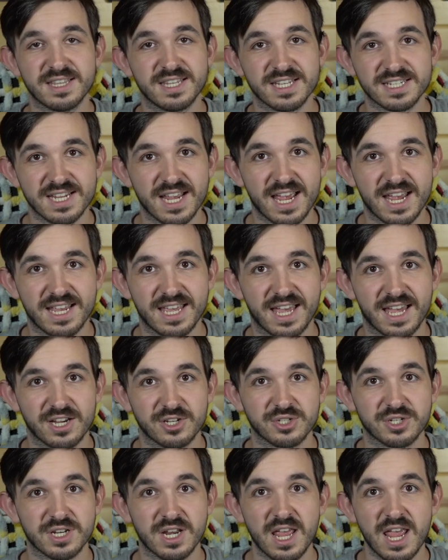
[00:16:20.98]
the attack
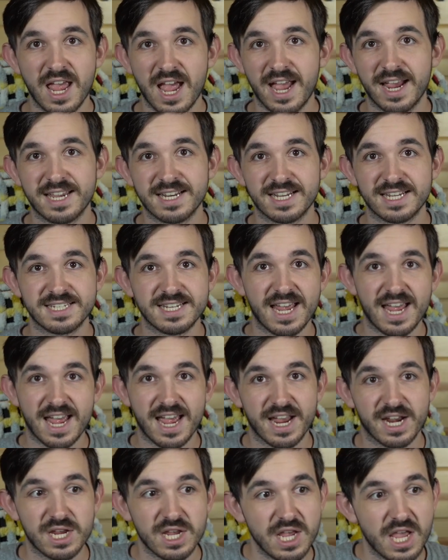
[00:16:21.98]
action, I can
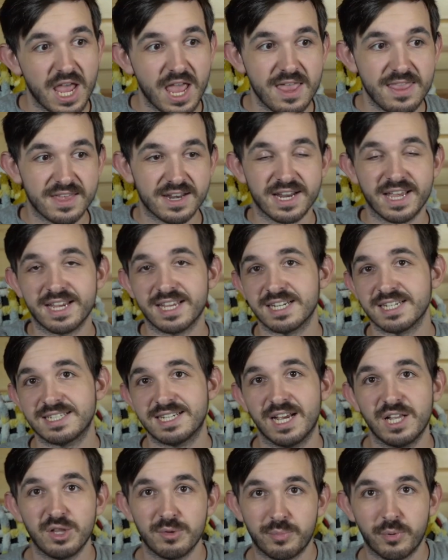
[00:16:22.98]
attack, and then I can
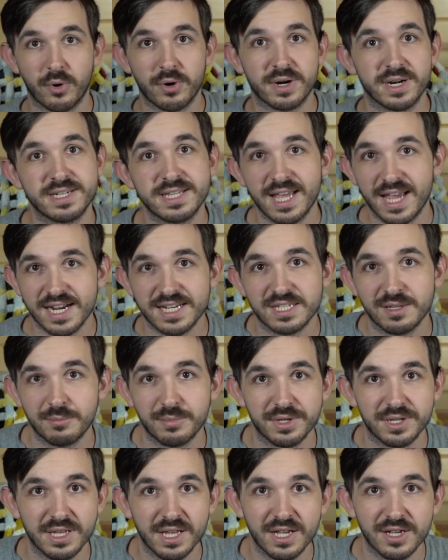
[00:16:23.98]
teleport, attack
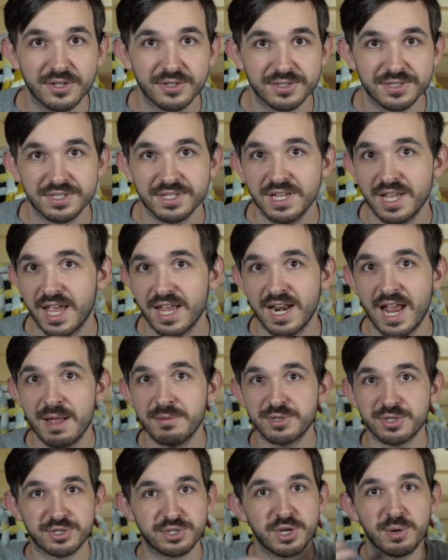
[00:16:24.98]
somebody else, and
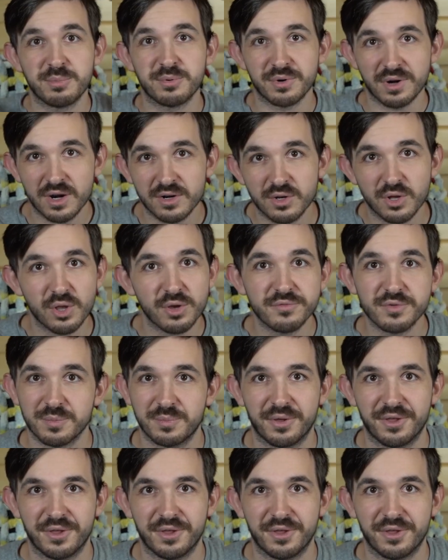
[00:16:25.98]
I'm just jumping around all over the